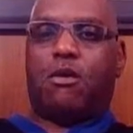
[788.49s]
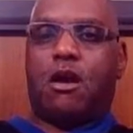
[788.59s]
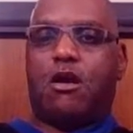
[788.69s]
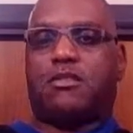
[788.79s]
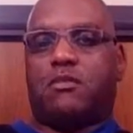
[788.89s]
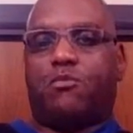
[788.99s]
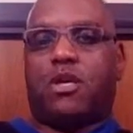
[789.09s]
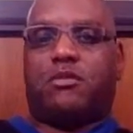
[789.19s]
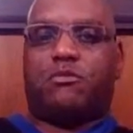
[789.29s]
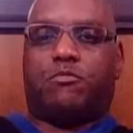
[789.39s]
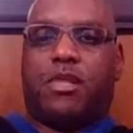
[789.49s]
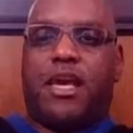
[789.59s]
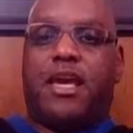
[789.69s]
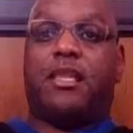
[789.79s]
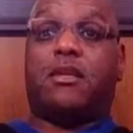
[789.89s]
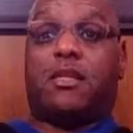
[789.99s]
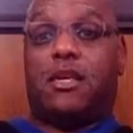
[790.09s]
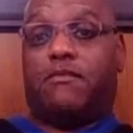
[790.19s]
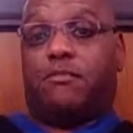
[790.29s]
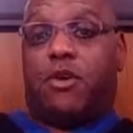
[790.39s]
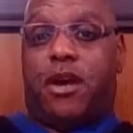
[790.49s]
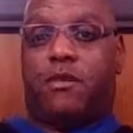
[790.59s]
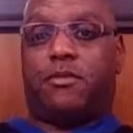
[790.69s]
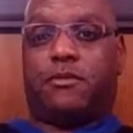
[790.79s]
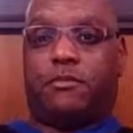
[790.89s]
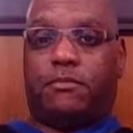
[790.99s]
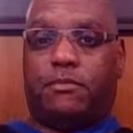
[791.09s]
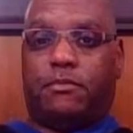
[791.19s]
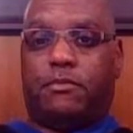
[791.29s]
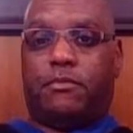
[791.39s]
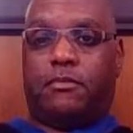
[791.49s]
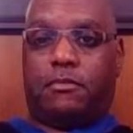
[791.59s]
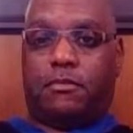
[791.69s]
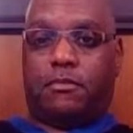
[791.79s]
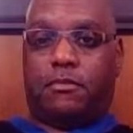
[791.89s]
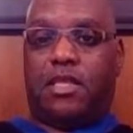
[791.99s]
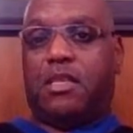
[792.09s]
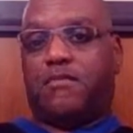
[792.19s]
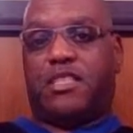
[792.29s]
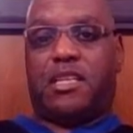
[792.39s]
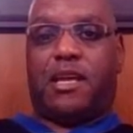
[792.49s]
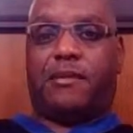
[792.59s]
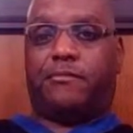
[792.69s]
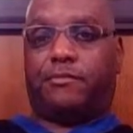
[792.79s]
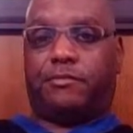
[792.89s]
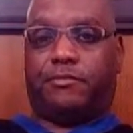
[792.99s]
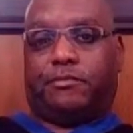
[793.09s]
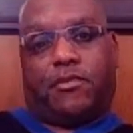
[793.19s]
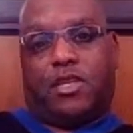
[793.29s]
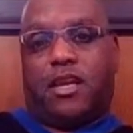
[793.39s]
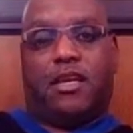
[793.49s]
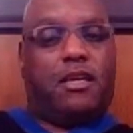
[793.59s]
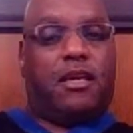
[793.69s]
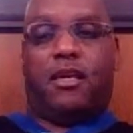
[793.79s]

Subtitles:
Carson Wentz was playing the Cleveland Browns. Enough said. Okay?